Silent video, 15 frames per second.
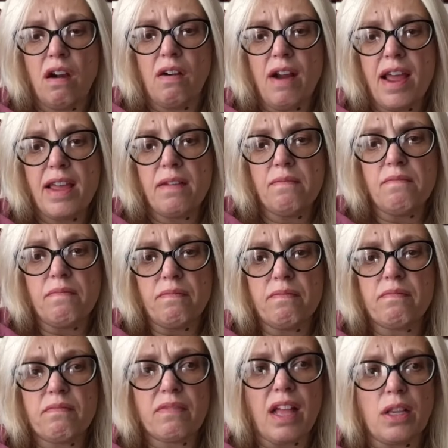alright?
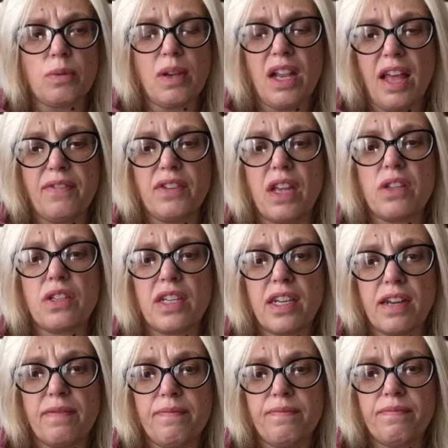That's what life does to
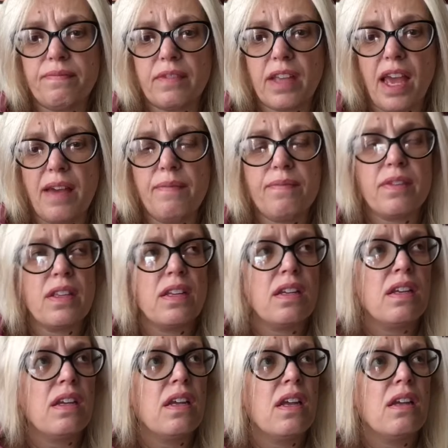you, okay?
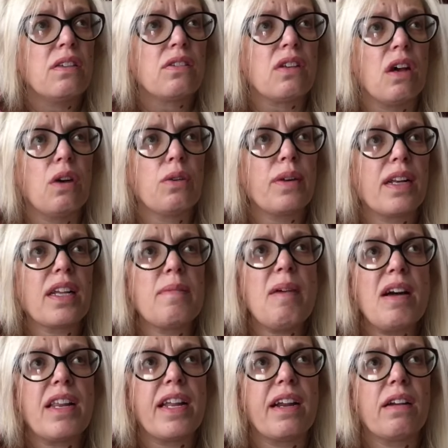So you're going to come
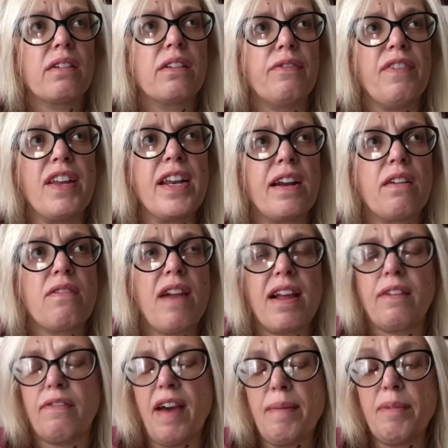on here and defend
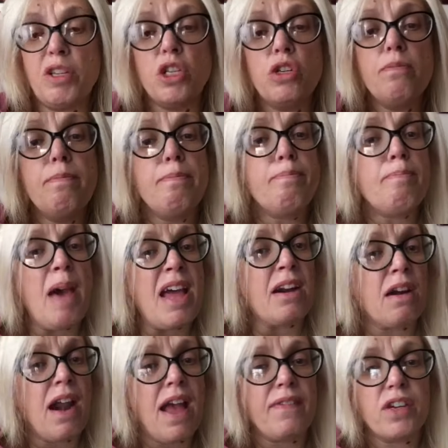Ehrenreich, fine, but you
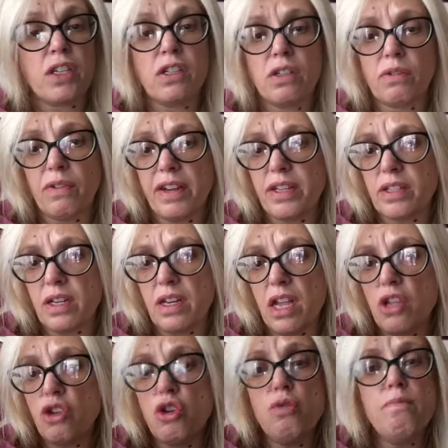better have a good reason,
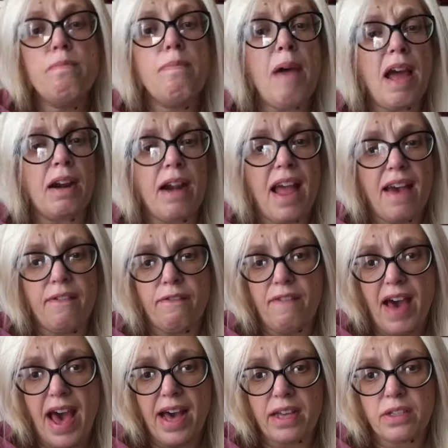and you better have
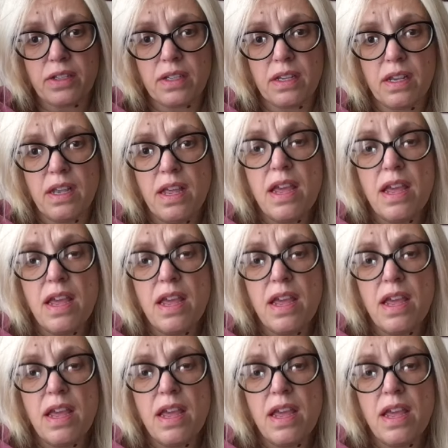facts.